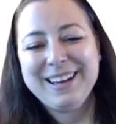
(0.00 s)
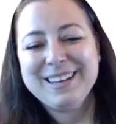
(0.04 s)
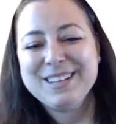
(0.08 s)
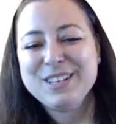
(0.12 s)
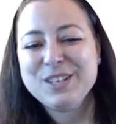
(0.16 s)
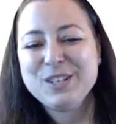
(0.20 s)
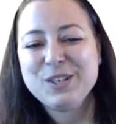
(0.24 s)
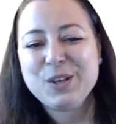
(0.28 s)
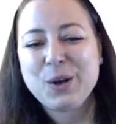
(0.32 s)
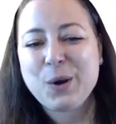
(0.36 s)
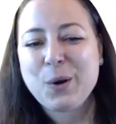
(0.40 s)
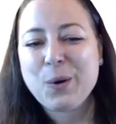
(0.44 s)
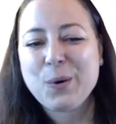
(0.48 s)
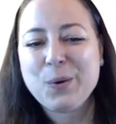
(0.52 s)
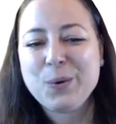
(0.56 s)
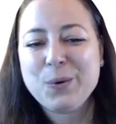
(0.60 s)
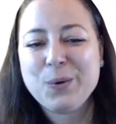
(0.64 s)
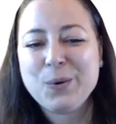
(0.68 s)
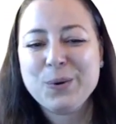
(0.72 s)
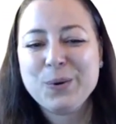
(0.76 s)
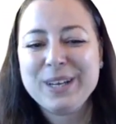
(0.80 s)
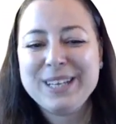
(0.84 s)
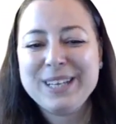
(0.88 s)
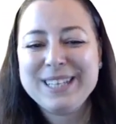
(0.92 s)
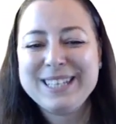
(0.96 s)

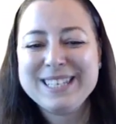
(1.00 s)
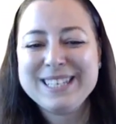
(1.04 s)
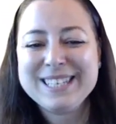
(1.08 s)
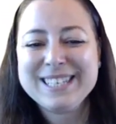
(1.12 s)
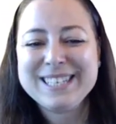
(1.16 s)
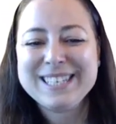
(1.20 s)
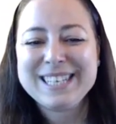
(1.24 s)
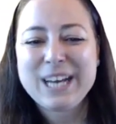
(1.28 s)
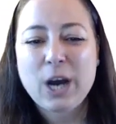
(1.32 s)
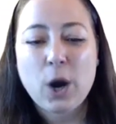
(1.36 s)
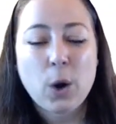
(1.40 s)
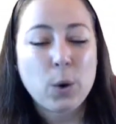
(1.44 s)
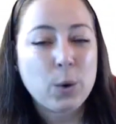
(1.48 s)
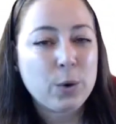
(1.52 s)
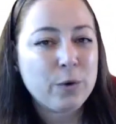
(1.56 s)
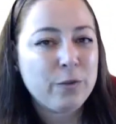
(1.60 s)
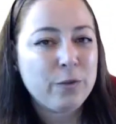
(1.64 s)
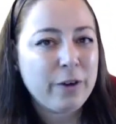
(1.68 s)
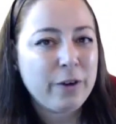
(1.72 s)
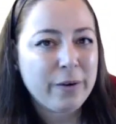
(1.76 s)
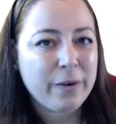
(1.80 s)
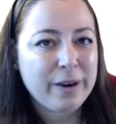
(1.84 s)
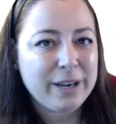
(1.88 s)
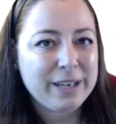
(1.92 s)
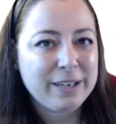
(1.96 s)
So it's all
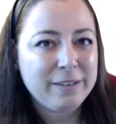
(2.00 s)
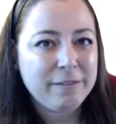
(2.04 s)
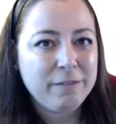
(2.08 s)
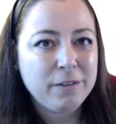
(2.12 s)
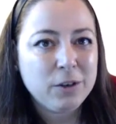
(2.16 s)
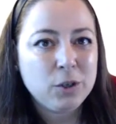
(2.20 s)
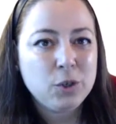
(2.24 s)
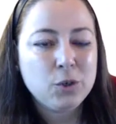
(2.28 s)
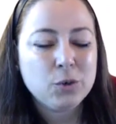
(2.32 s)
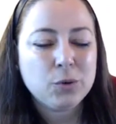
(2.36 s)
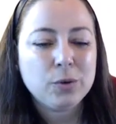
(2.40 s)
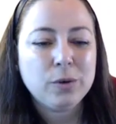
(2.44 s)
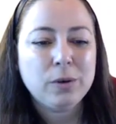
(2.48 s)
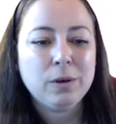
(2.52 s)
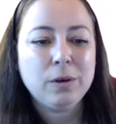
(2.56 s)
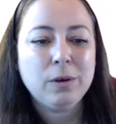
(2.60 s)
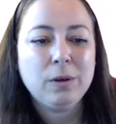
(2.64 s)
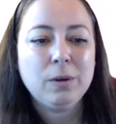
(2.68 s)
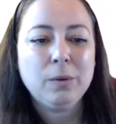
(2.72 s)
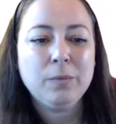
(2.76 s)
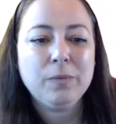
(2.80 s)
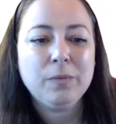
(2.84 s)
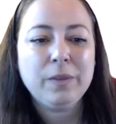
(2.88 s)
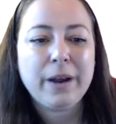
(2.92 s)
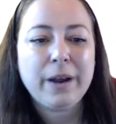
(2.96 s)
very
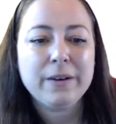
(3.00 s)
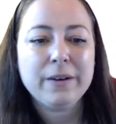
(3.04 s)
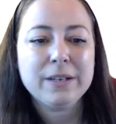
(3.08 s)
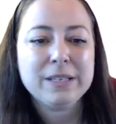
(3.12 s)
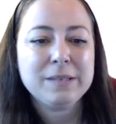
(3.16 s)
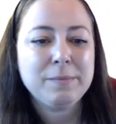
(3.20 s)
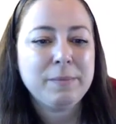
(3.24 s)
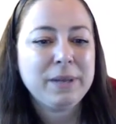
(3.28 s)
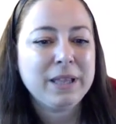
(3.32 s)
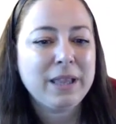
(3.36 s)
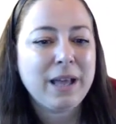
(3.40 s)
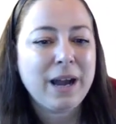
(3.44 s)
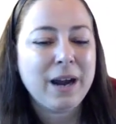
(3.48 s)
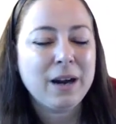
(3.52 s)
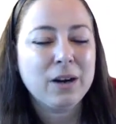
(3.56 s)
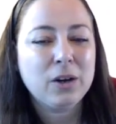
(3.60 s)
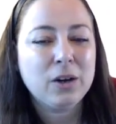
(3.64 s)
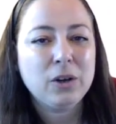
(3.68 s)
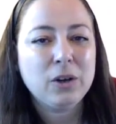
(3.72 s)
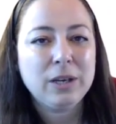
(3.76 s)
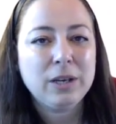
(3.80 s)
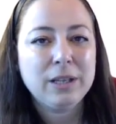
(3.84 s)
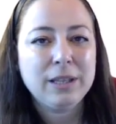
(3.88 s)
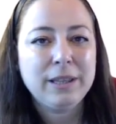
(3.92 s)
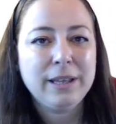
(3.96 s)
individual. There is
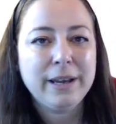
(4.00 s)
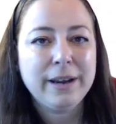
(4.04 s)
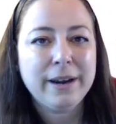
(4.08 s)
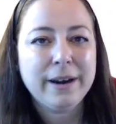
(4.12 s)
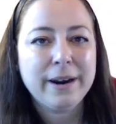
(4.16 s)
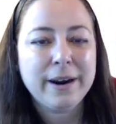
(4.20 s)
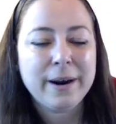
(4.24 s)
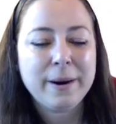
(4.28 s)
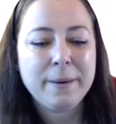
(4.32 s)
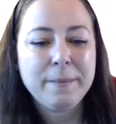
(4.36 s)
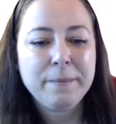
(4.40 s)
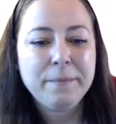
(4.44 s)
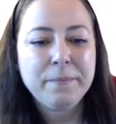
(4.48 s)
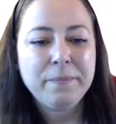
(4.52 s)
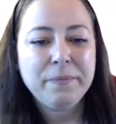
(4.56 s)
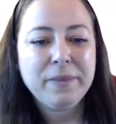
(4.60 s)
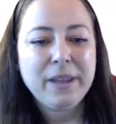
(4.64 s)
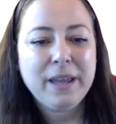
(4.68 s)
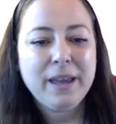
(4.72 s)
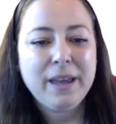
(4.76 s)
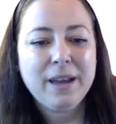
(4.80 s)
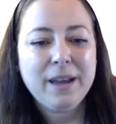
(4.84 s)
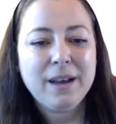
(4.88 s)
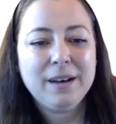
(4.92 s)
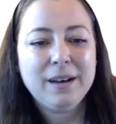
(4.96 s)
melancholy there,
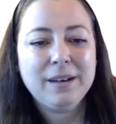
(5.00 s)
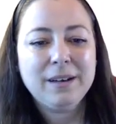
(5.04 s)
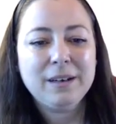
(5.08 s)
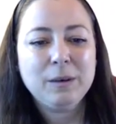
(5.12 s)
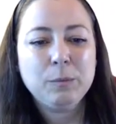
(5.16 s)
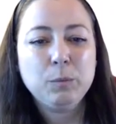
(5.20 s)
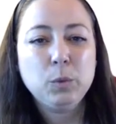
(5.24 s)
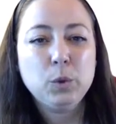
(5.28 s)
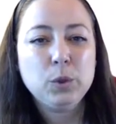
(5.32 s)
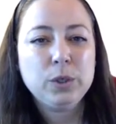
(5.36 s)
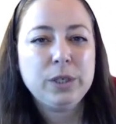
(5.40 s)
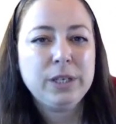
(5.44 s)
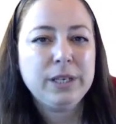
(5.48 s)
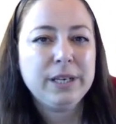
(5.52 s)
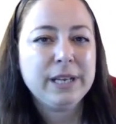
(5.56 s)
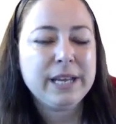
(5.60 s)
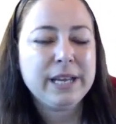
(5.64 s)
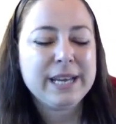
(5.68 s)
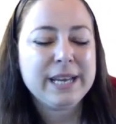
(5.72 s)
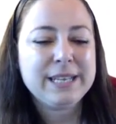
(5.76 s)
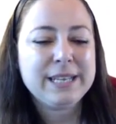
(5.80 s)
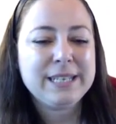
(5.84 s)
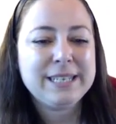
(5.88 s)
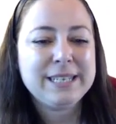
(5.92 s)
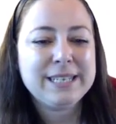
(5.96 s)

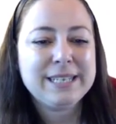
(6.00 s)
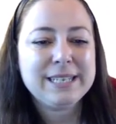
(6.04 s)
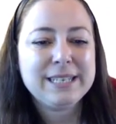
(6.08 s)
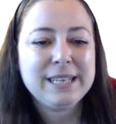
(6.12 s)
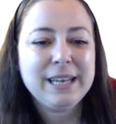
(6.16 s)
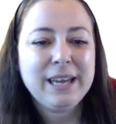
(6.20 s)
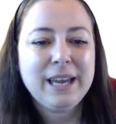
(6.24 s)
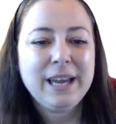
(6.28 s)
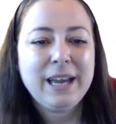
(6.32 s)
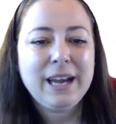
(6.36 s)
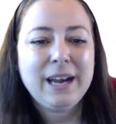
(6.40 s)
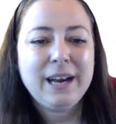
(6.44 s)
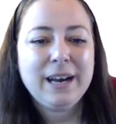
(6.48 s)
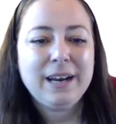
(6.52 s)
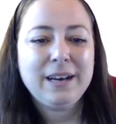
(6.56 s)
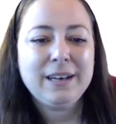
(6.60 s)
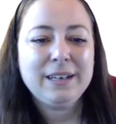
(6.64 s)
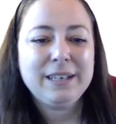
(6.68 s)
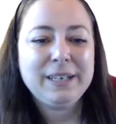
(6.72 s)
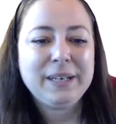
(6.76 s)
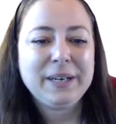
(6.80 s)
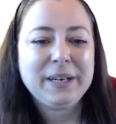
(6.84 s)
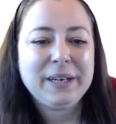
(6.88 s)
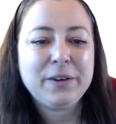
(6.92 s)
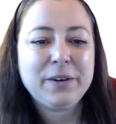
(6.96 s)
moodiness,
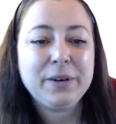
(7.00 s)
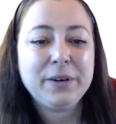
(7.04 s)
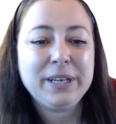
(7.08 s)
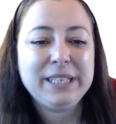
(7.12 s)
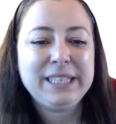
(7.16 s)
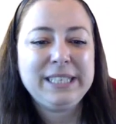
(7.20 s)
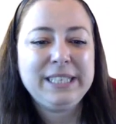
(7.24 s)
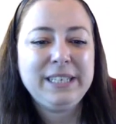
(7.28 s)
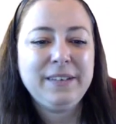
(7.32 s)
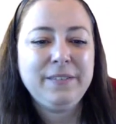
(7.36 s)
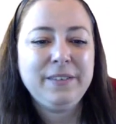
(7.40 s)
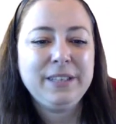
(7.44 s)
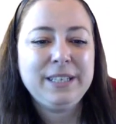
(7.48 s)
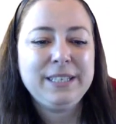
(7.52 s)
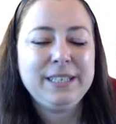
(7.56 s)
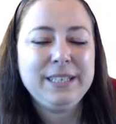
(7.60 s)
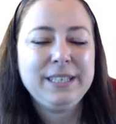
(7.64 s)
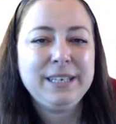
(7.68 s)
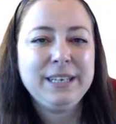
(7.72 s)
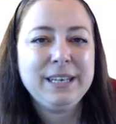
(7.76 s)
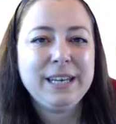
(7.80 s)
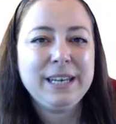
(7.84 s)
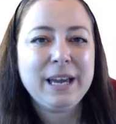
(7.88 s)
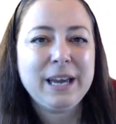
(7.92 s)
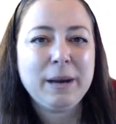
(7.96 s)

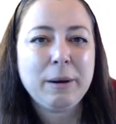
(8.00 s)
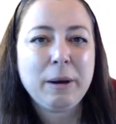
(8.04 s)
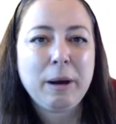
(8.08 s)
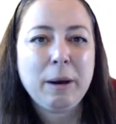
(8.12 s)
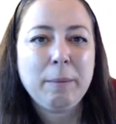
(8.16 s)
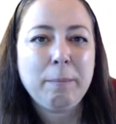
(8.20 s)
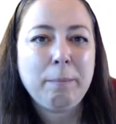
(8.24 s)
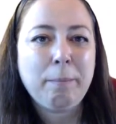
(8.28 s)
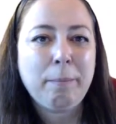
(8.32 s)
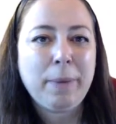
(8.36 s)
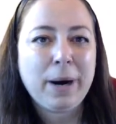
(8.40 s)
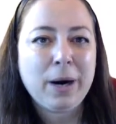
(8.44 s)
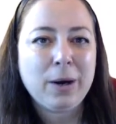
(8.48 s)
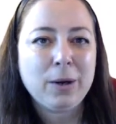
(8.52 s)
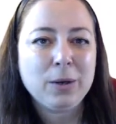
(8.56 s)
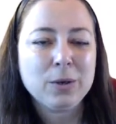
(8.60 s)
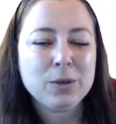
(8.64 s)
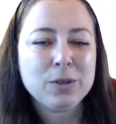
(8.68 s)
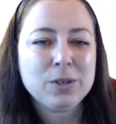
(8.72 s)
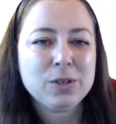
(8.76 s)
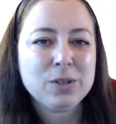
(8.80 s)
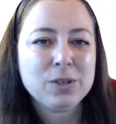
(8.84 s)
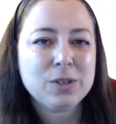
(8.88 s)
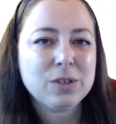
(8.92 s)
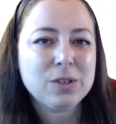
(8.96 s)
creativity, a
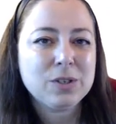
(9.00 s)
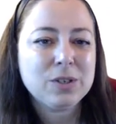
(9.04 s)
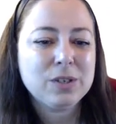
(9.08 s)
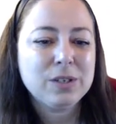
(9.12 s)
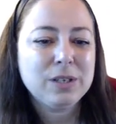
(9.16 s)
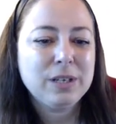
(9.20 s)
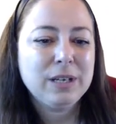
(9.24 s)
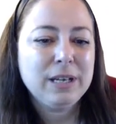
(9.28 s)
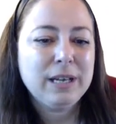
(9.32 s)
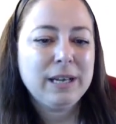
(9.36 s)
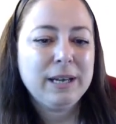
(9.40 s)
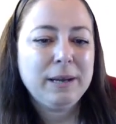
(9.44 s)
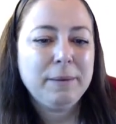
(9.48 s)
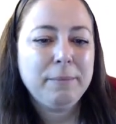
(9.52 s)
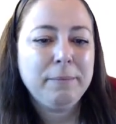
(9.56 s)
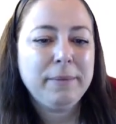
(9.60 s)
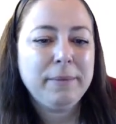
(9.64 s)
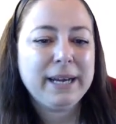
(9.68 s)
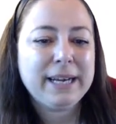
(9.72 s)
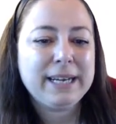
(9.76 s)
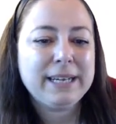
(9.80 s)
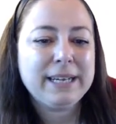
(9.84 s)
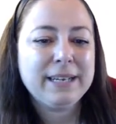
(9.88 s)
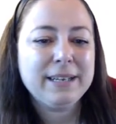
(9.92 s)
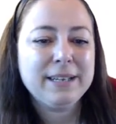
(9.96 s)
pulse
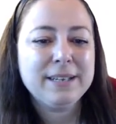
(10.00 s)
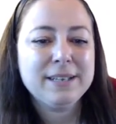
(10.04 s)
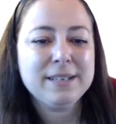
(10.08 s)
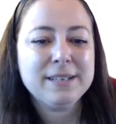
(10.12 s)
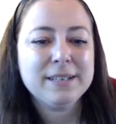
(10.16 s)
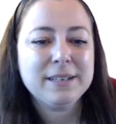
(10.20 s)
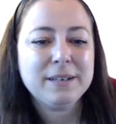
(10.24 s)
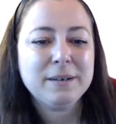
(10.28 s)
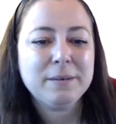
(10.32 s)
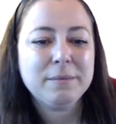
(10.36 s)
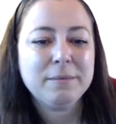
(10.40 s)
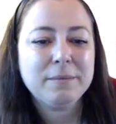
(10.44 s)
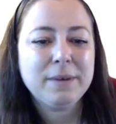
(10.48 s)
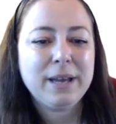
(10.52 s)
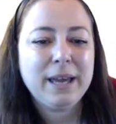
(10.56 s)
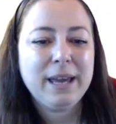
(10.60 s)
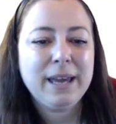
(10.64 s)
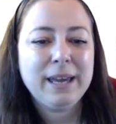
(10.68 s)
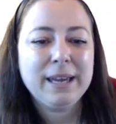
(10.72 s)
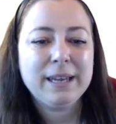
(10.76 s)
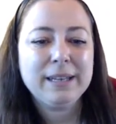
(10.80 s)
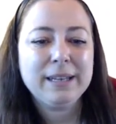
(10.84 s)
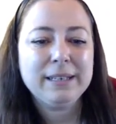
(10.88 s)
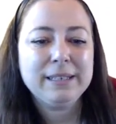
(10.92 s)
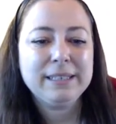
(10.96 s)
mechanism,
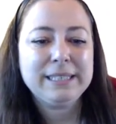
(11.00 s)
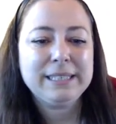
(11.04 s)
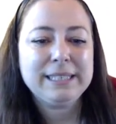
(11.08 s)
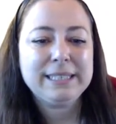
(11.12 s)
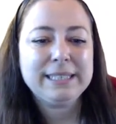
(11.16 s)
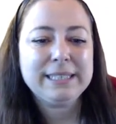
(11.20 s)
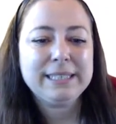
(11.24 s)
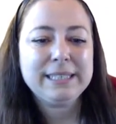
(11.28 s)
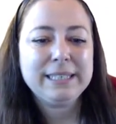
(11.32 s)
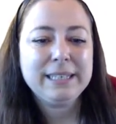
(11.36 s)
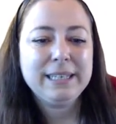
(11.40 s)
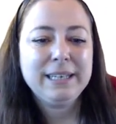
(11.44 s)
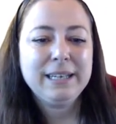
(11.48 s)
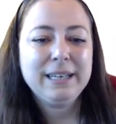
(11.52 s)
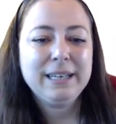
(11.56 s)
and